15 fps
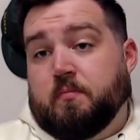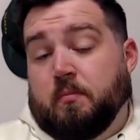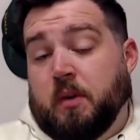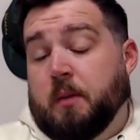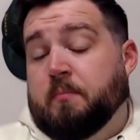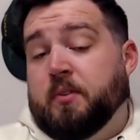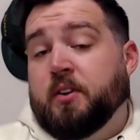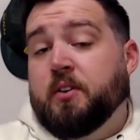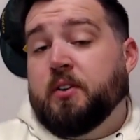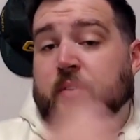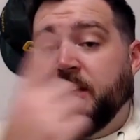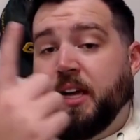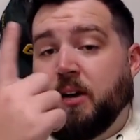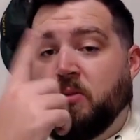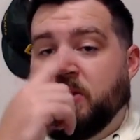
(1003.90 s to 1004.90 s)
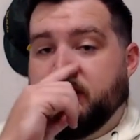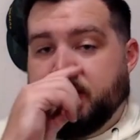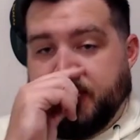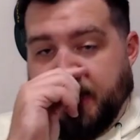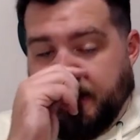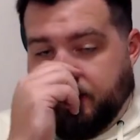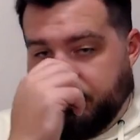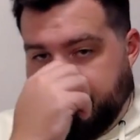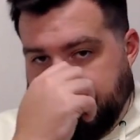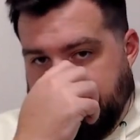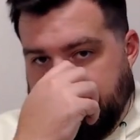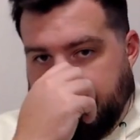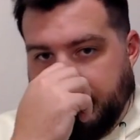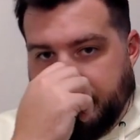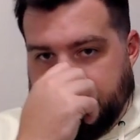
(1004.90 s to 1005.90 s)
But Purdue only got one sack on
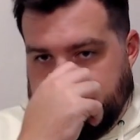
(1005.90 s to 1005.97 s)
Saturday.